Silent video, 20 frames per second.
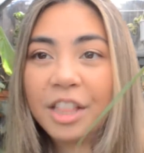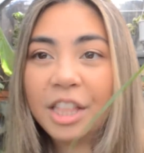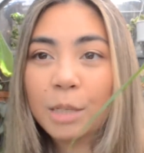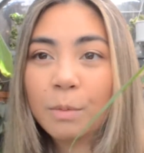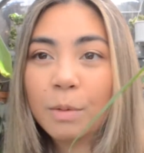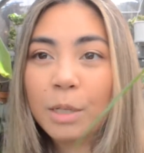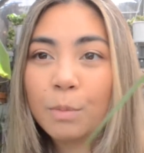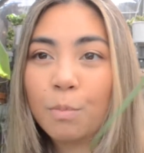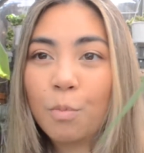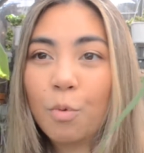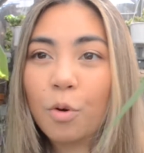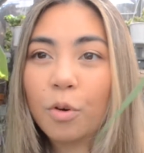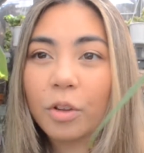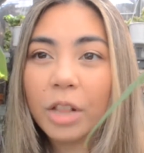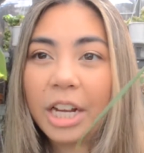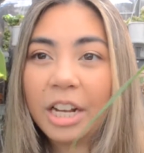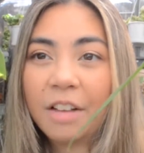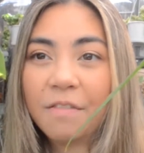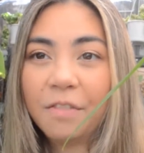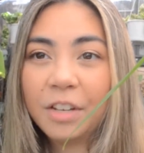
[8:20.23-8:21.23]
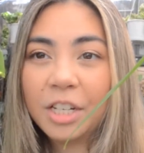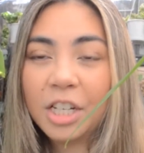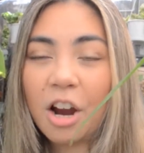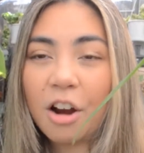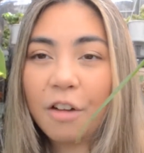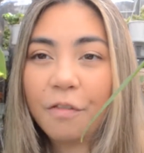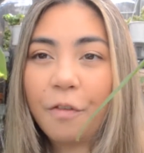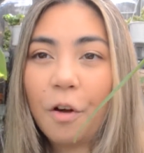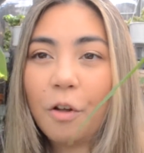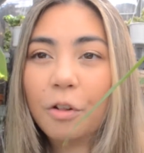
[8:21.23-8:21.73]
This one's more like a
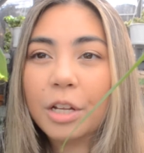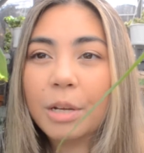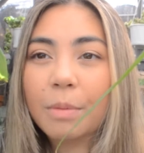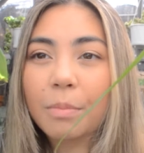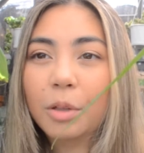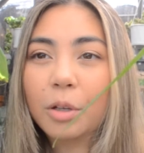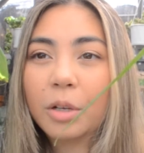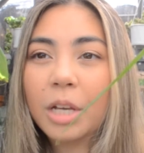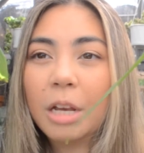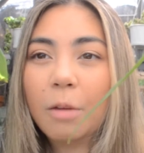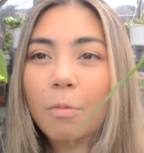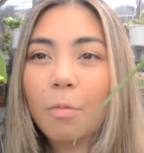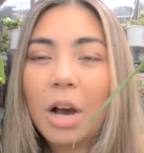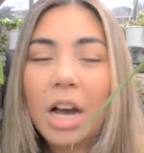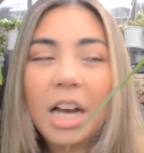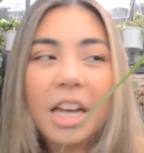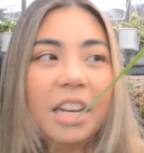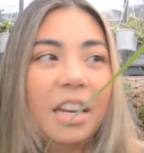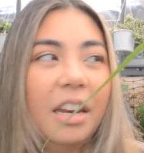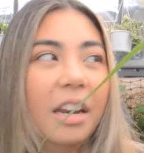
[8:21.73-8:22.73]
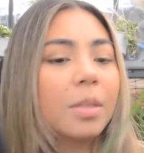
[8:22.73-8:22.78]
Vitarifolium looking one.